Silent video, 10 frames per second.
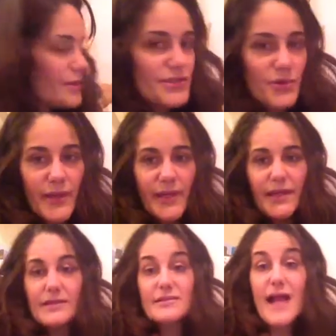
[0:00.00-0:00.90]
doing it
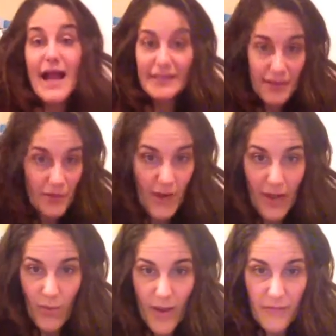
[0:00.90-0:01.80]
exactly the
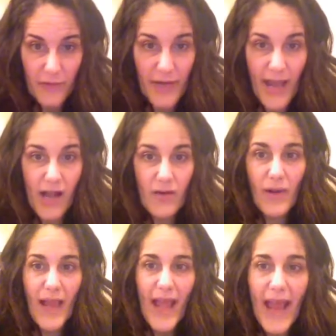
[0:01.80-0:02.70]
right way for now,